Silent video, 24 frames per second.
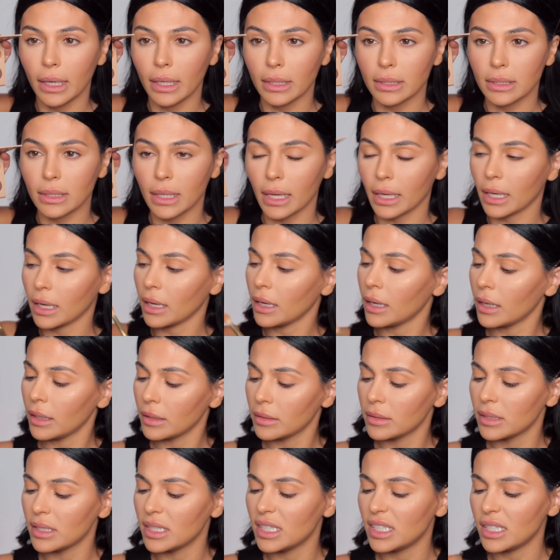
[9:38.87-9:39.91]
It's like
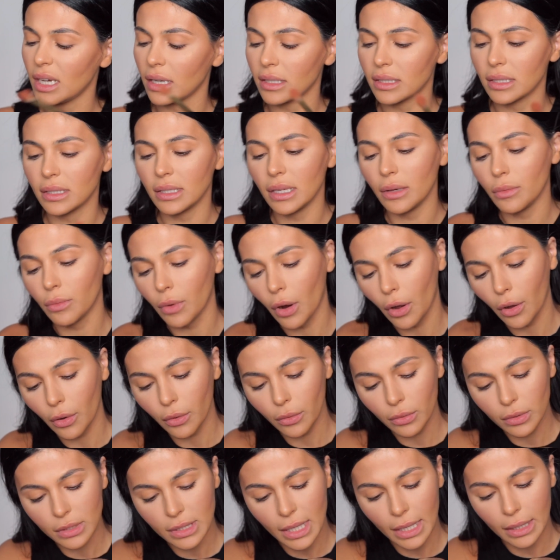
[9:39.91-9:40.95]
a dusty
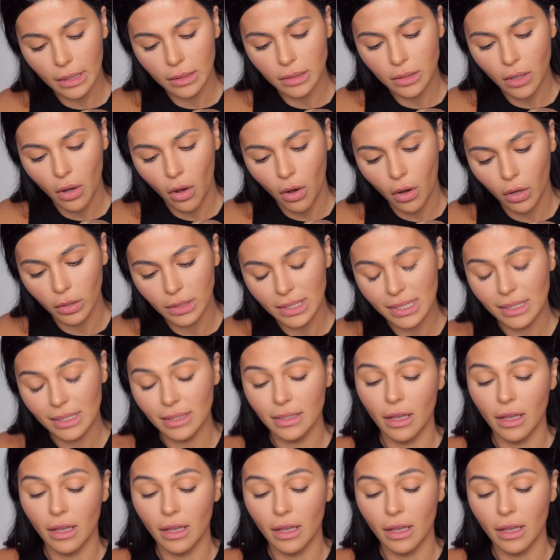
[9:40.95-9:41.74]
rose and it's called